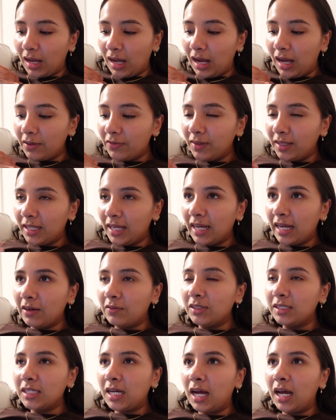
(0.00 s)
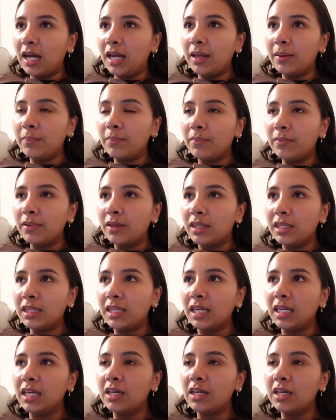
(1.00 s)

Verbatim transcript: i feel like every time they